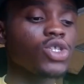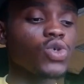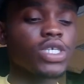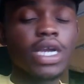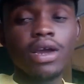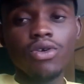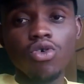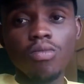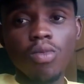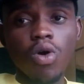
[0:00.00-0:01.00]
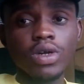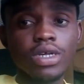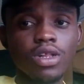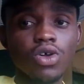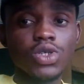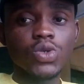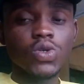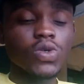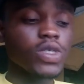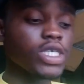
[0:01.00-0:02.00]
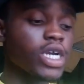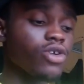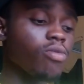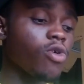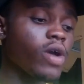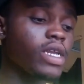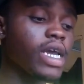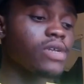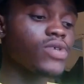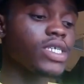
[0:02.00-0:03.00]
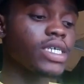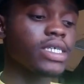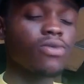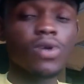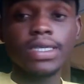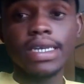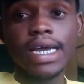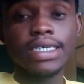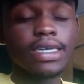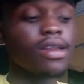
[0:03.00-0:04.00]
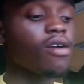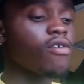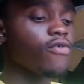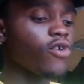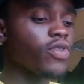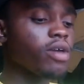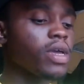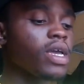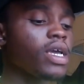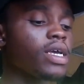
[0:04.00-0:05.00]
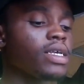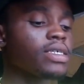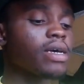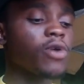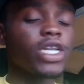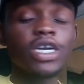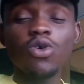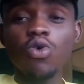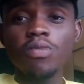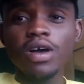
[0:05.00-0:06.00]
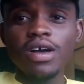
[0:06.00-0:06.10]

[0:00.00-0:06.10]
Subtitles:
to Chernomor. And Edwin Jesse was in action for them. Samuel Inkum,